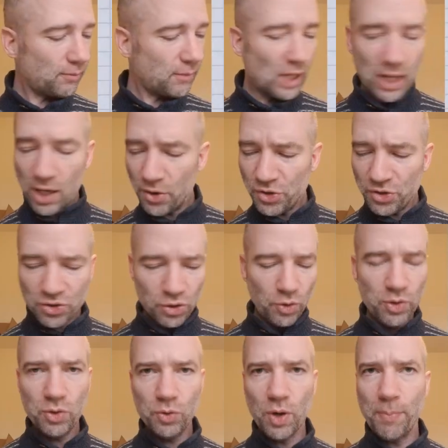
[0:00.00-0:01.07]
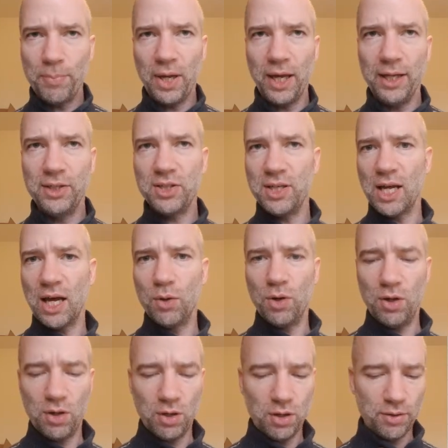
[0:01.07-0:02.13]
I'll just show you a page now
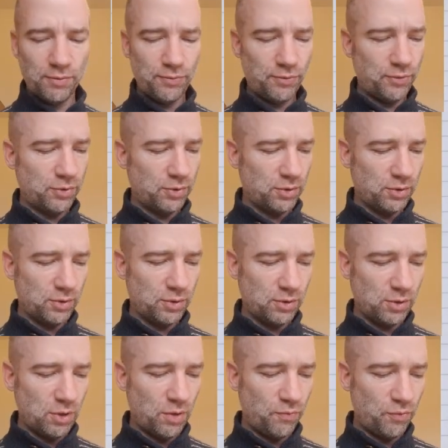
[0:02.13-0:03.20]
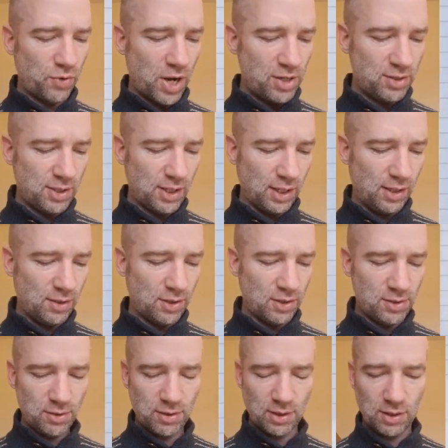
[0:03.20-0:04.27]
of writing,
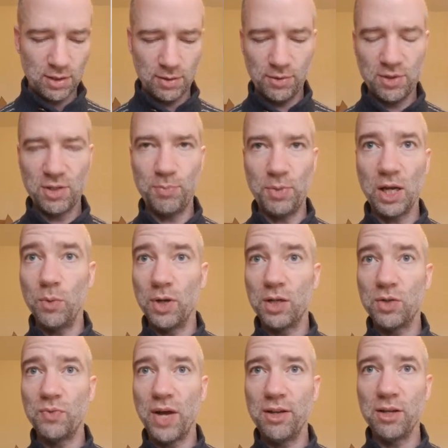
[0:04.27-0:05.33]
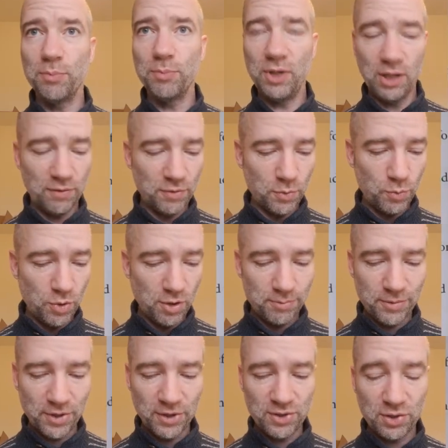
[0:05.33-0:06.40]
just to pick one at random here for one of
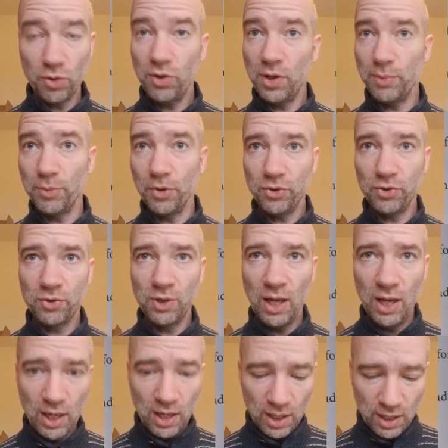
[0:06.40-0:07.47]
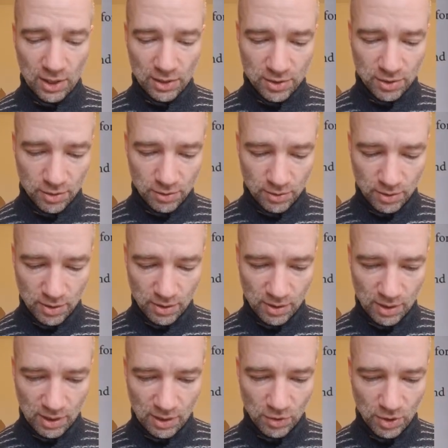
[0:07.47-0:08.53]
my storybooks. So
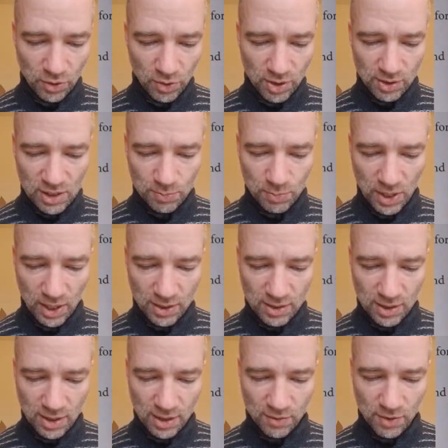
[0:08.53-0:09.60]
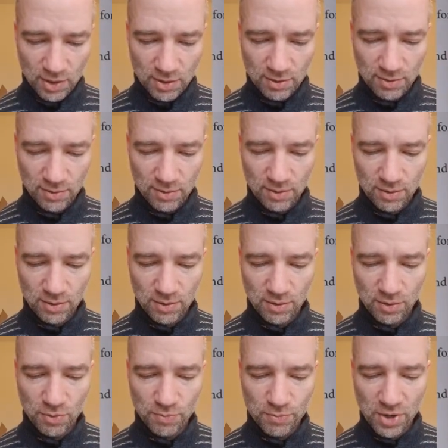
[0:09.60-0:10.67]
if you look at this page here,
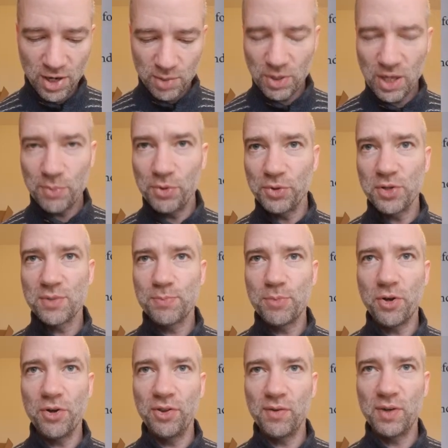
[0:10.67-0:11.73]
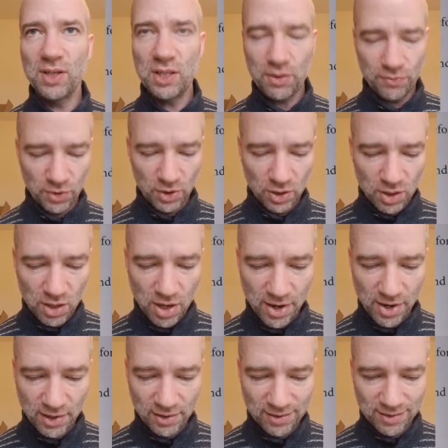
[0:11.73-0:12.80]
you might be able to spot there are different
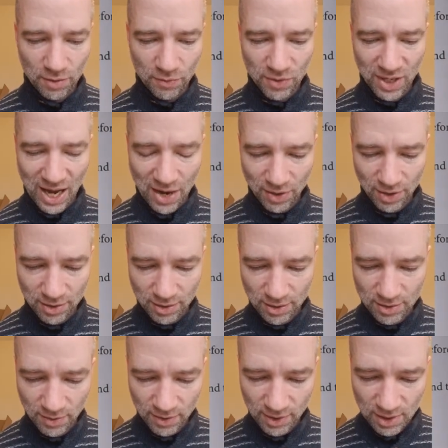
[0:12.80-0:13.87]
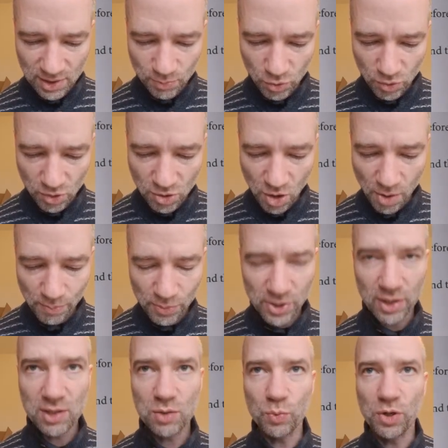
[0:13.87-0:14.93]
kinds of characters. There are these more
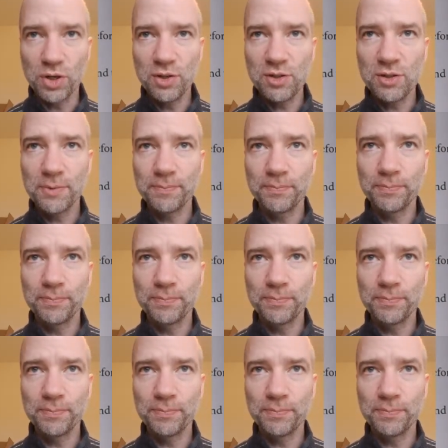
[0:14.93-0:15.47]
complex ones,